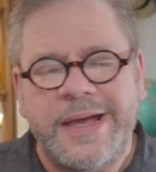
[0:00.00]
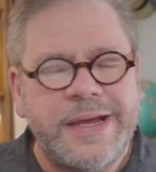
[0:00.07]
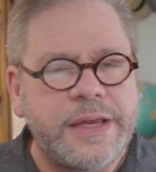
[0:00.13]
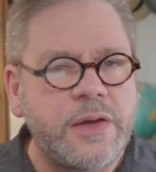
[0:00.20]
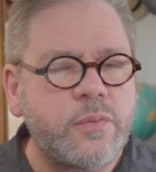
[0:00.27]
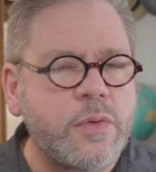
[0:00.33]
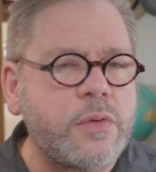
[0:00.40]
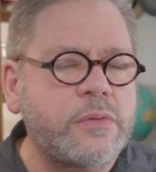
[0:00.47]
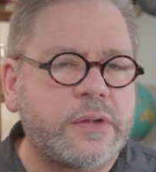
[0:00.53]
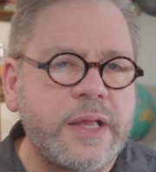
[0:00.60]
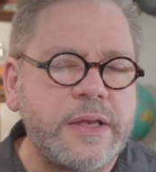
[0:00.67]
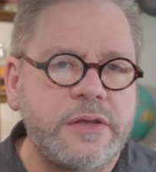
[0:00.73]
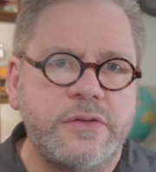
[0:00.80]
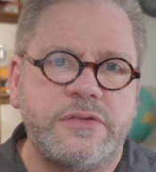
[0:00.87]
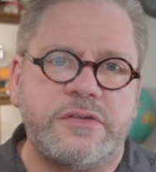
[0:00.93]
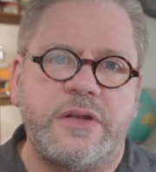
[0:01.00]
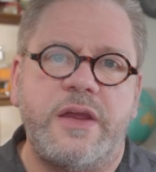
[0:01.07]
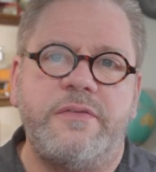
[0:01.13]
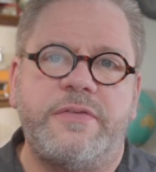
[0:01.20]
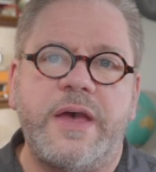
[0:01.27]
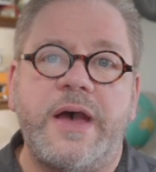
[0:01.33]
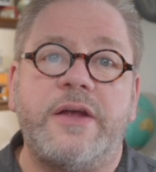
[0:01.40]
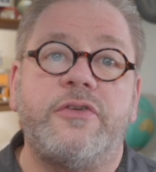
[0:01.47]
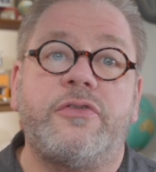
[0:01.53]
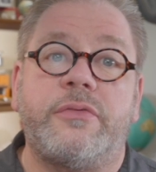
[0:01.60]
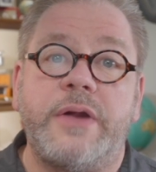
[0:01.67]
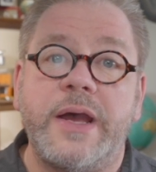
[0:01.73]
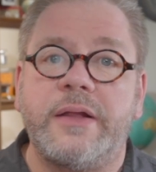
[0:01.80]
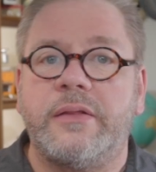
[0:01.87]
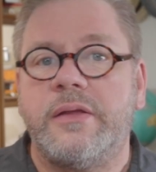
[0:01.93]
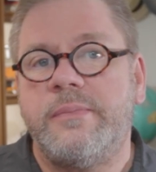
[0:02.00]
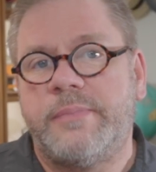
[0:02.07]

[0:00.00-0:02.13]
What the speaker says: it won't let you save that directly